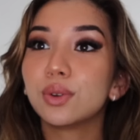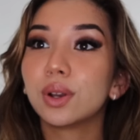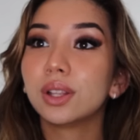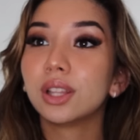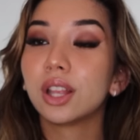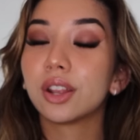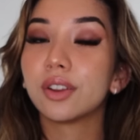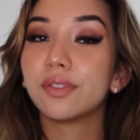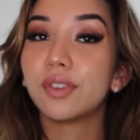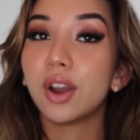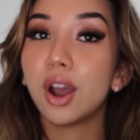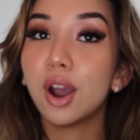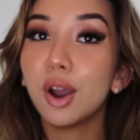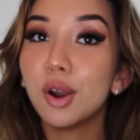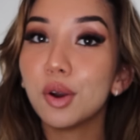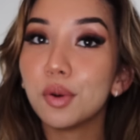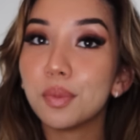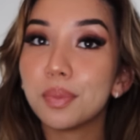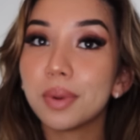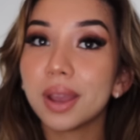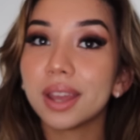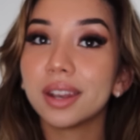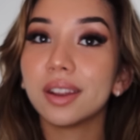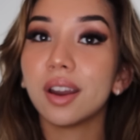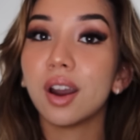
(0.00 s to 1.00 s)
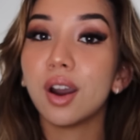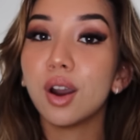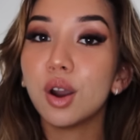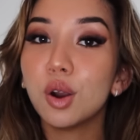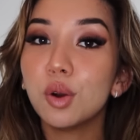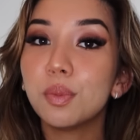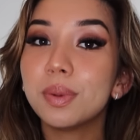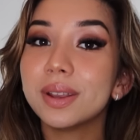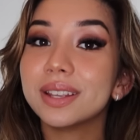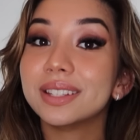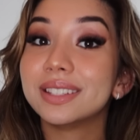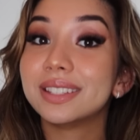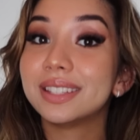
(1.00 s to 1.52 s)
you a lot of hope, and
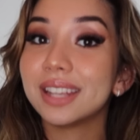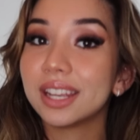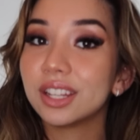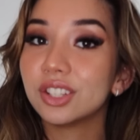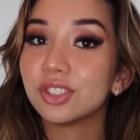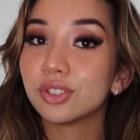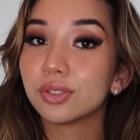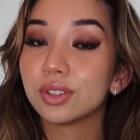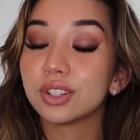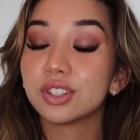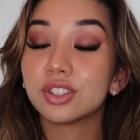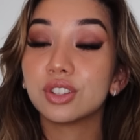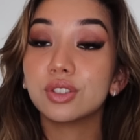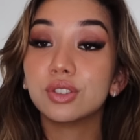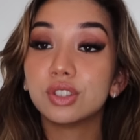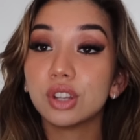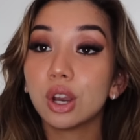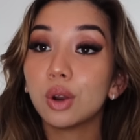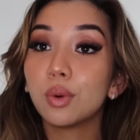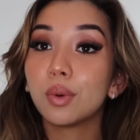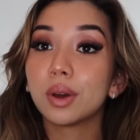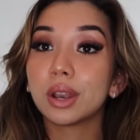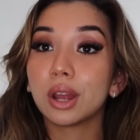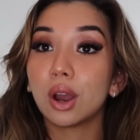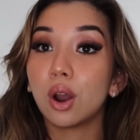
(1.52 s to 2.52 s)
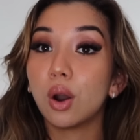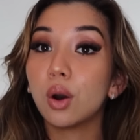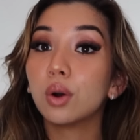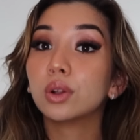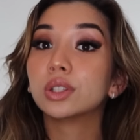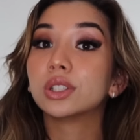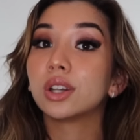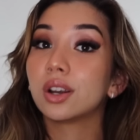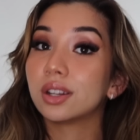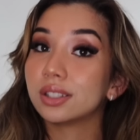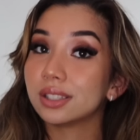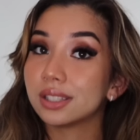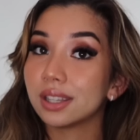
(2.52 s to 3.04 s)
hope is dangerous. You don't want to
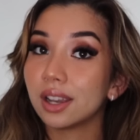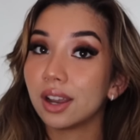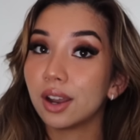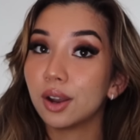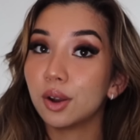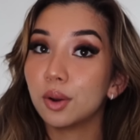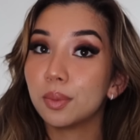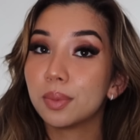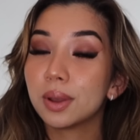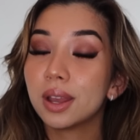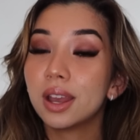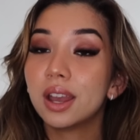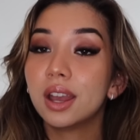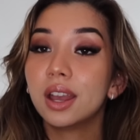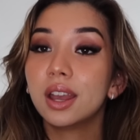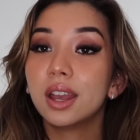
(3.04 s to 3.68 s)
hold on to hope.